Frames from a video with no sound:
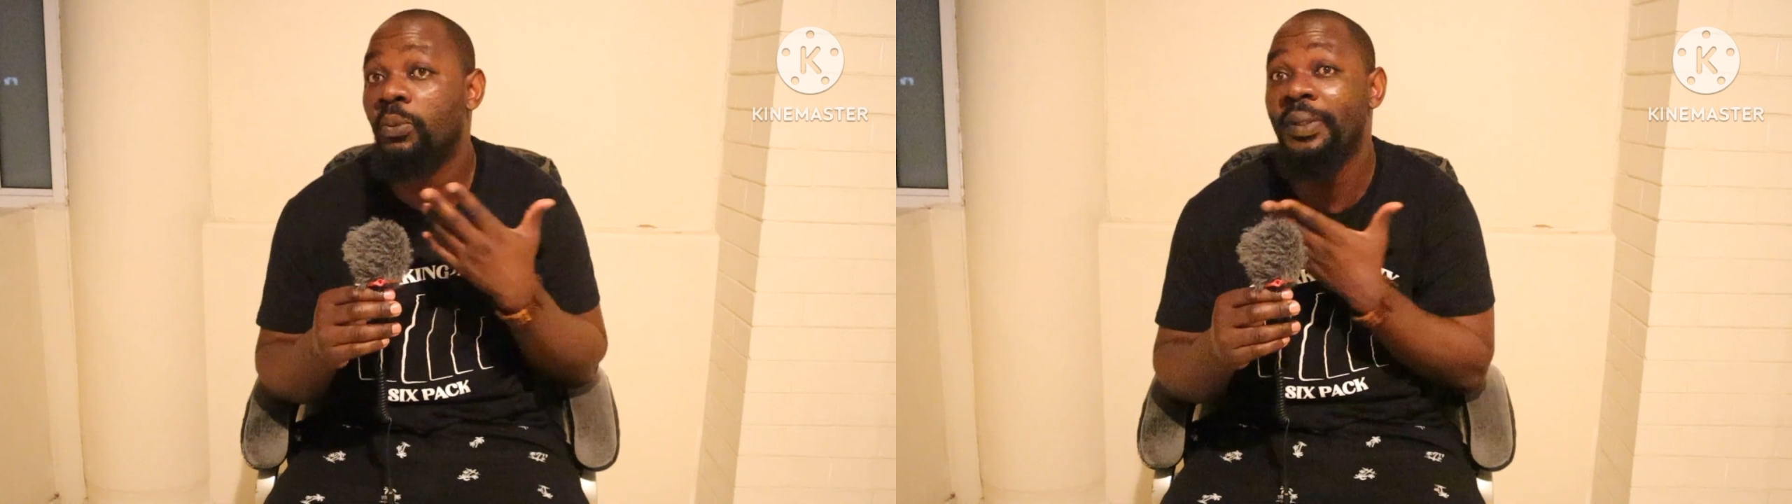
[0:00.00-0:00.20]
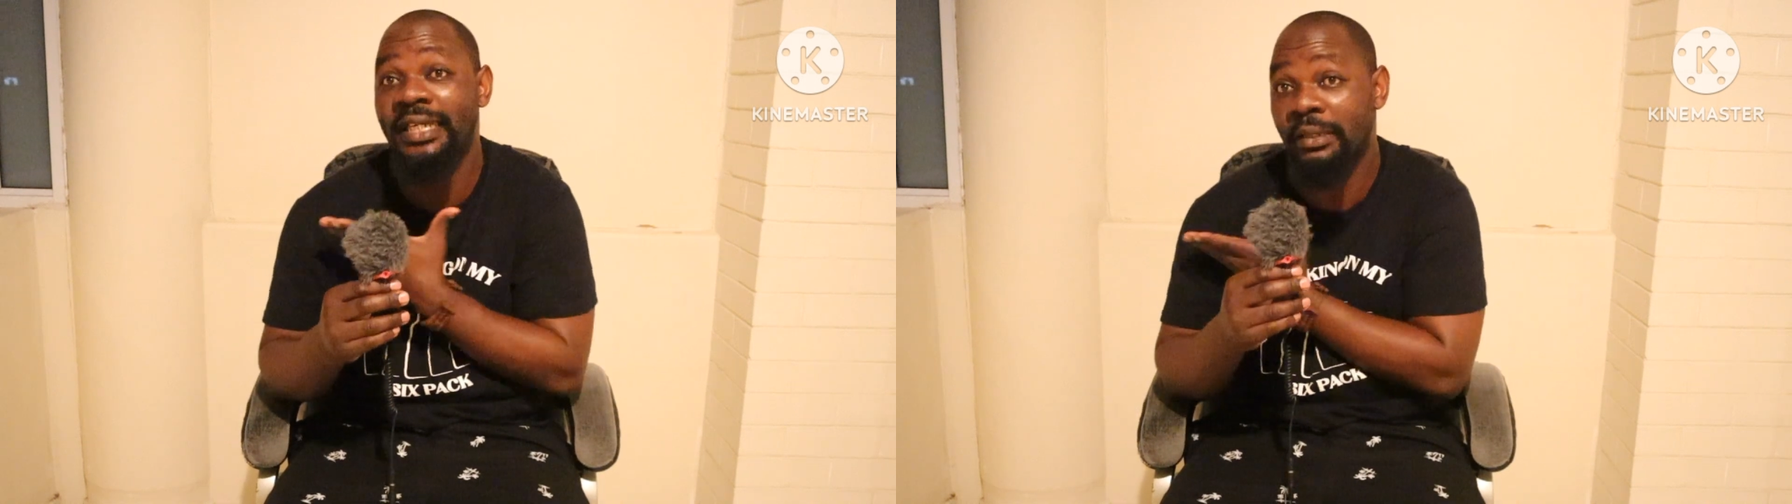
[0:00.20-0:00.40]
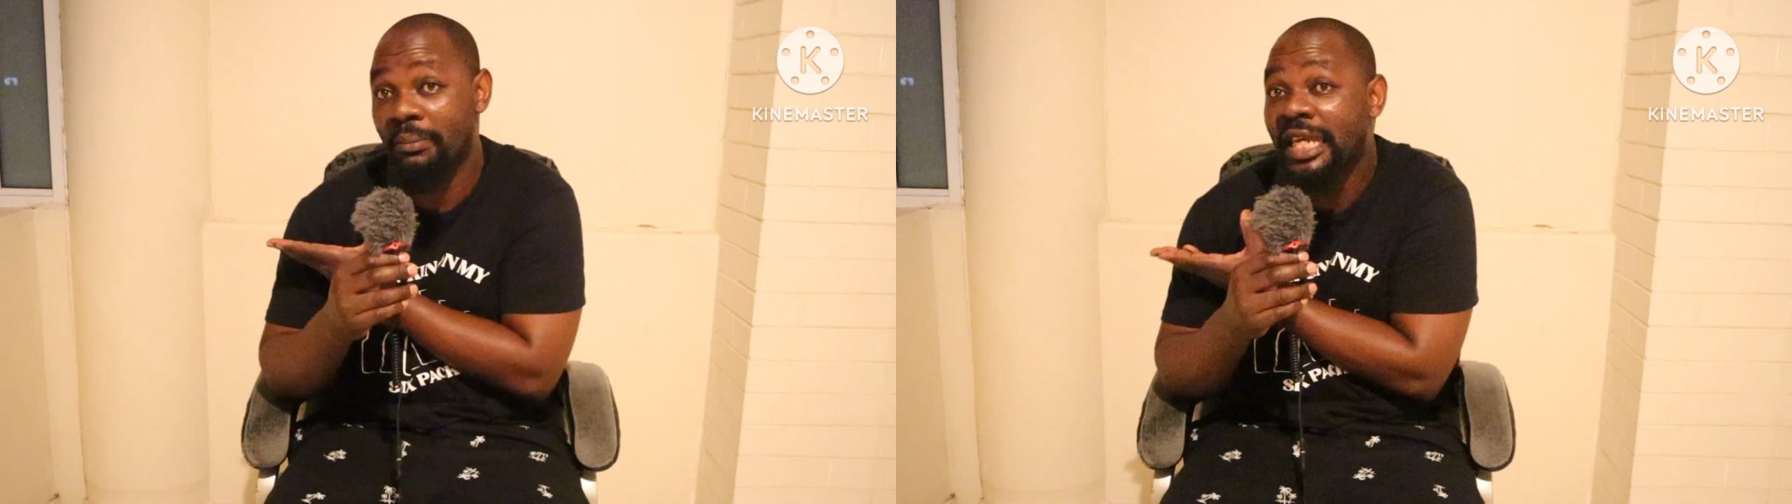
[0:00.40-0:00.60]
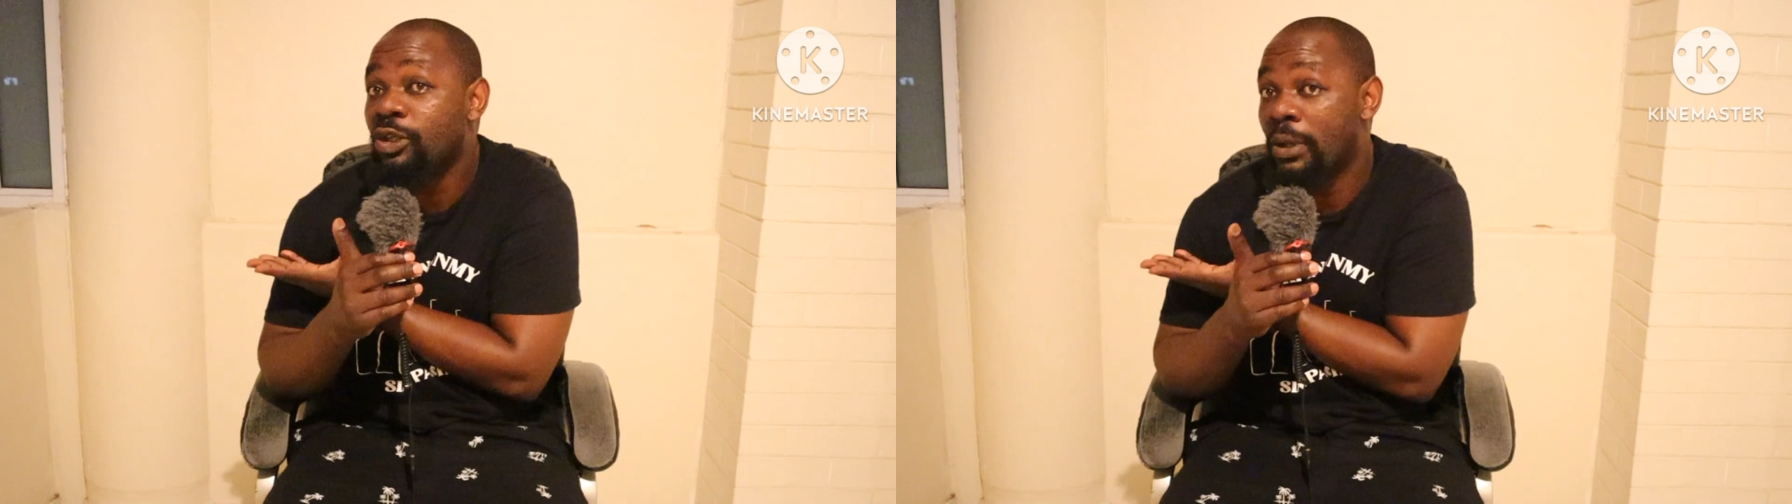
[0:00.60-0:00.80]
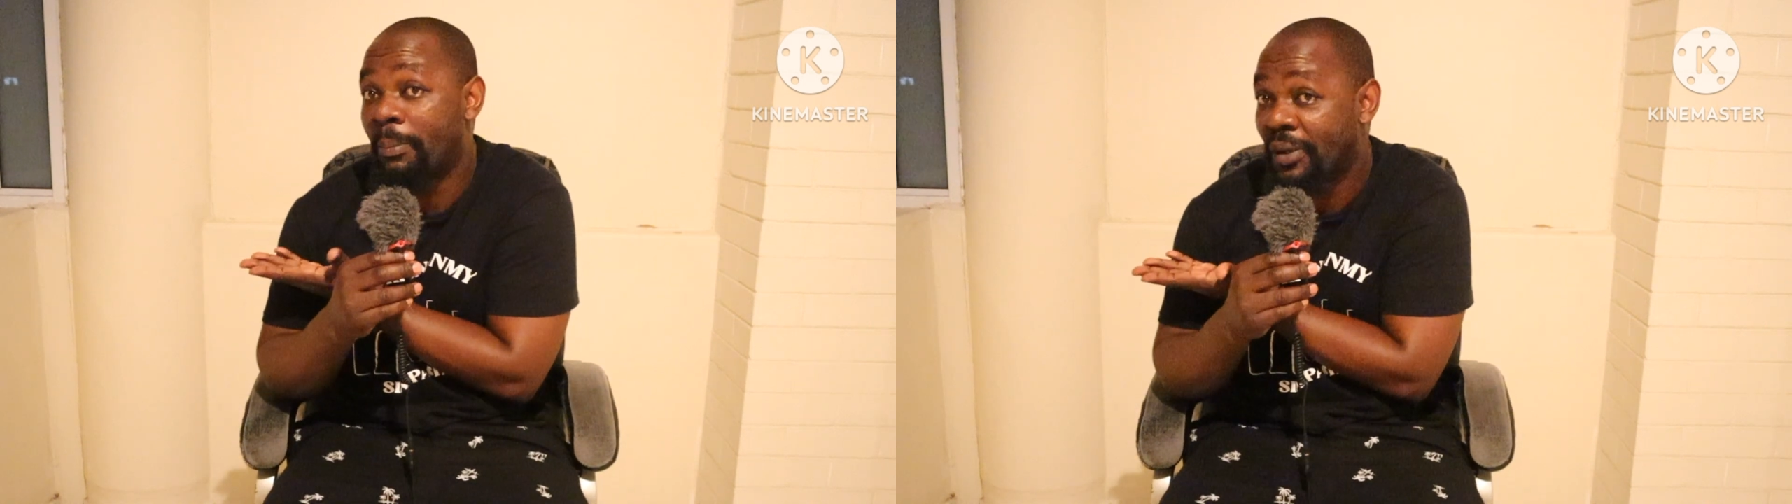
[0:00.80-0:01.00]
we can
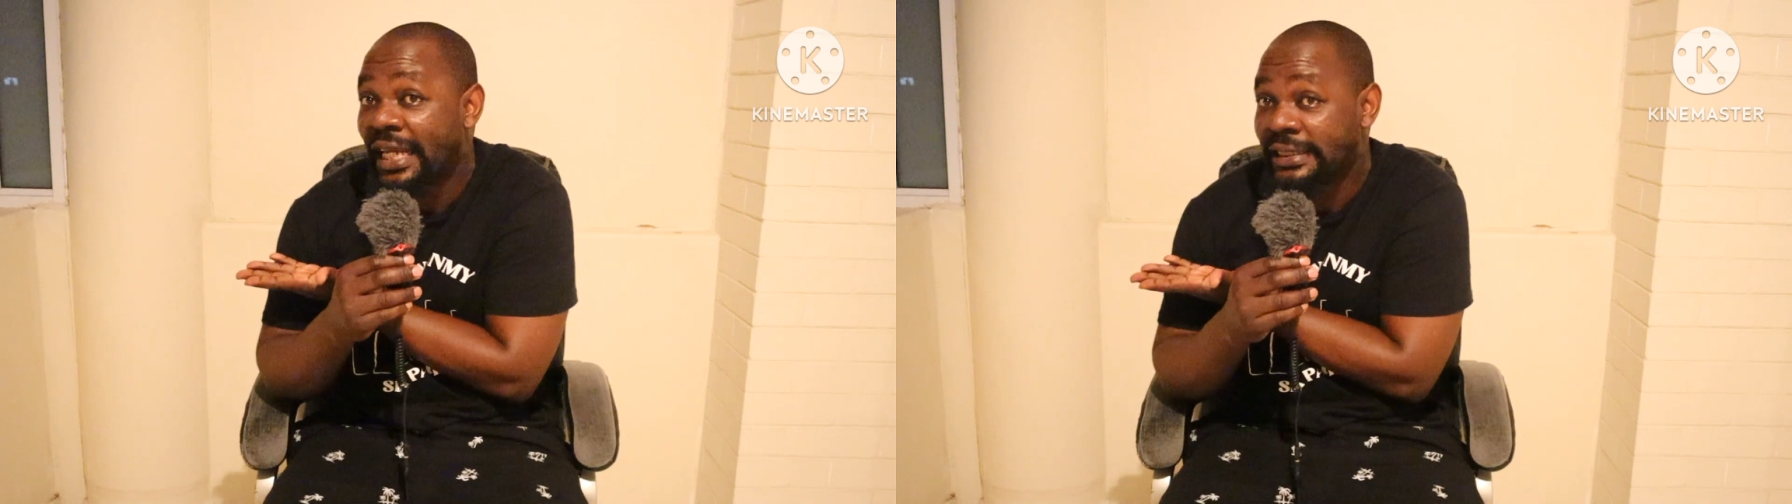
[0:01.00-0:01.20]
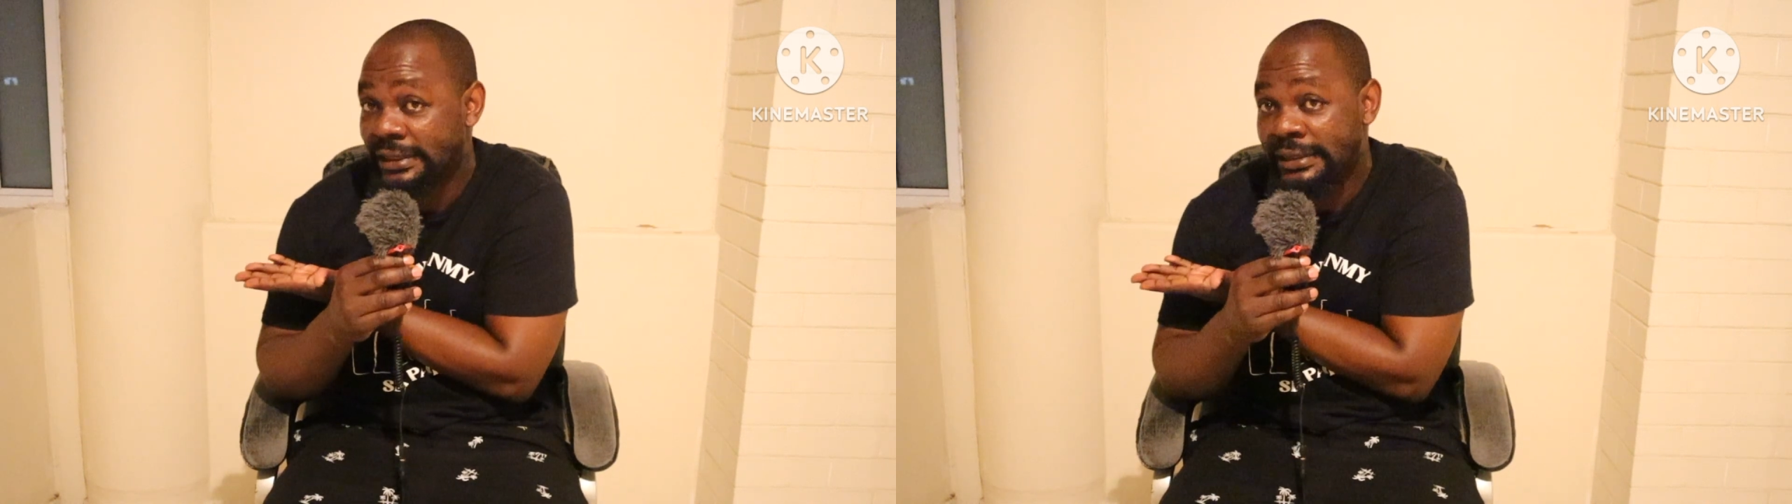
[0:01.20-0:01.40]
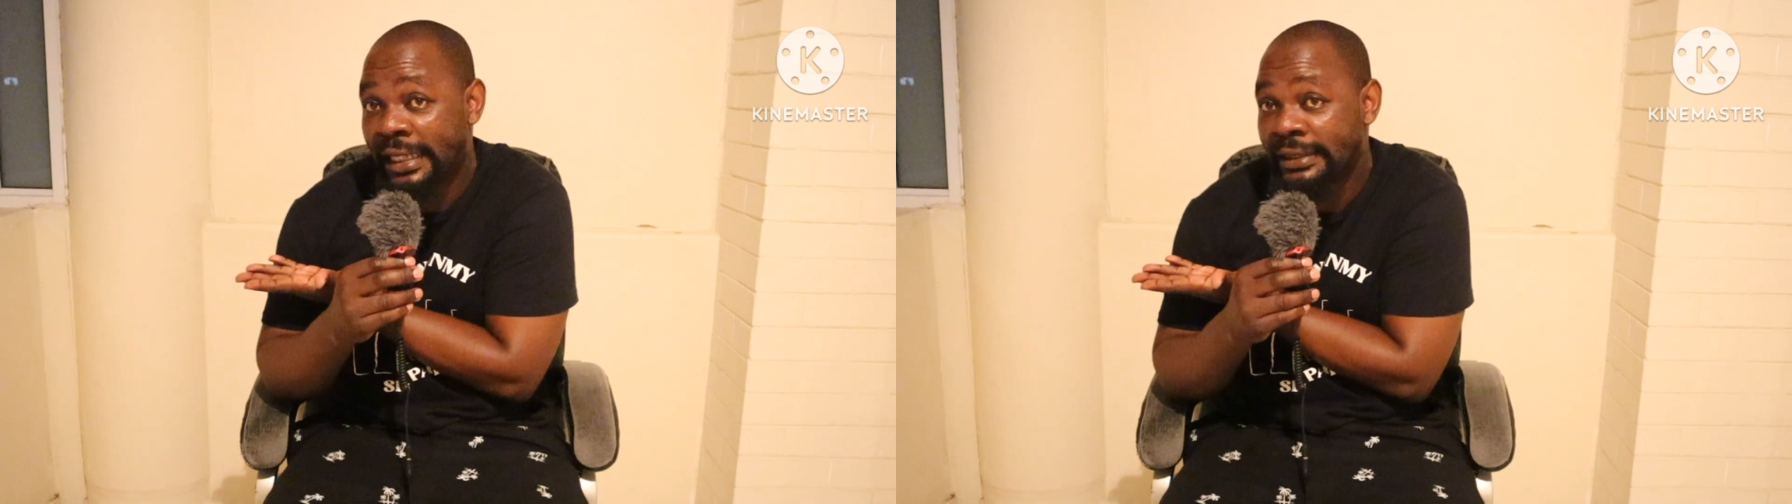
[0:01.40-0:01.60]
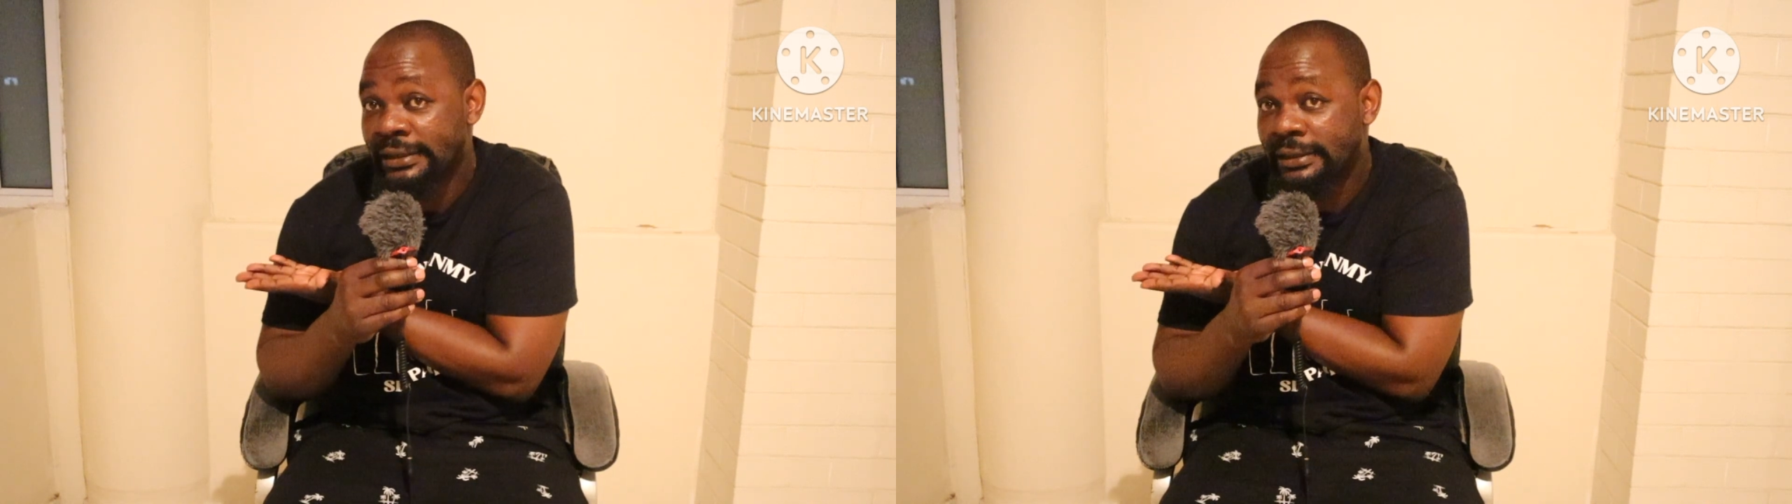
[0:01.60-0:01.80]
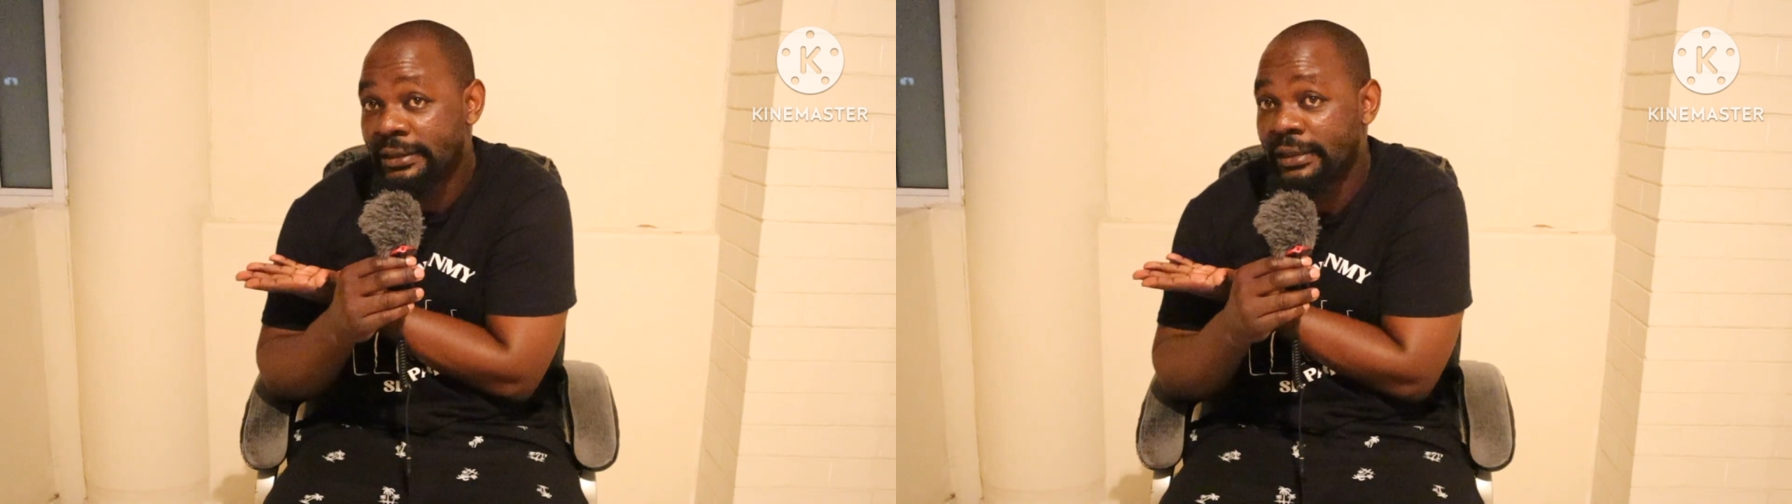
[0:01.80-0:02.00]
make you a
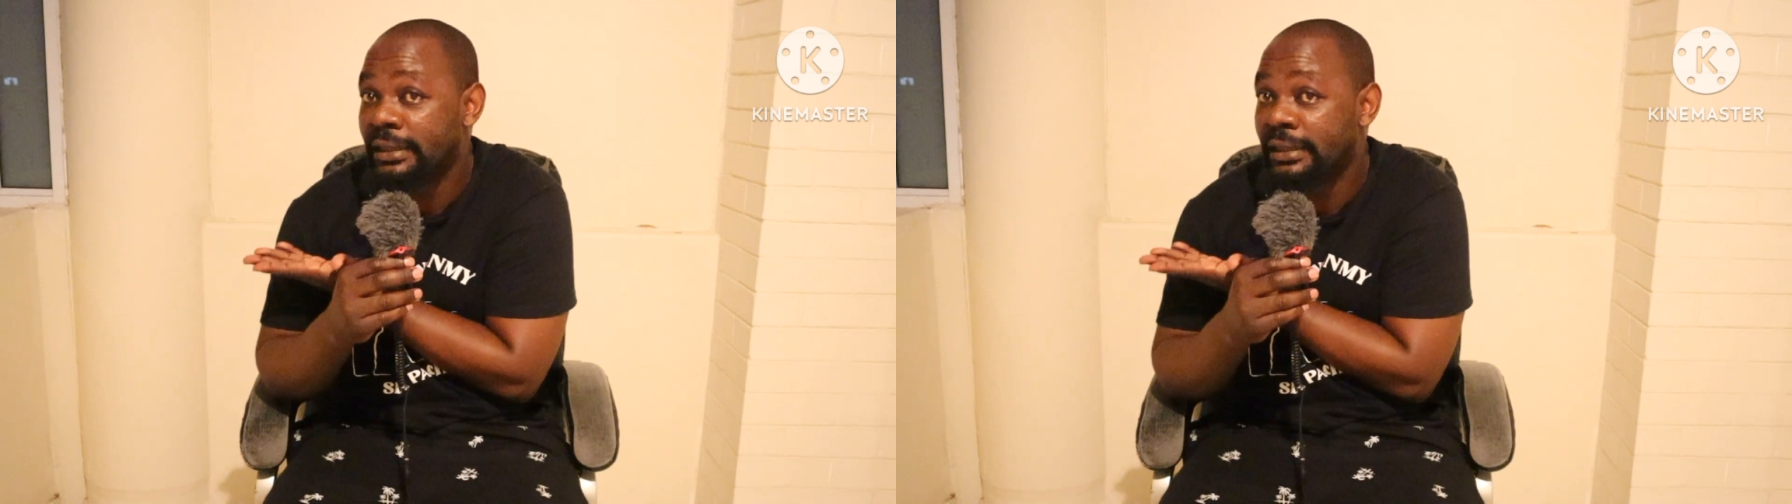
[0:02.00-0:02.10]
president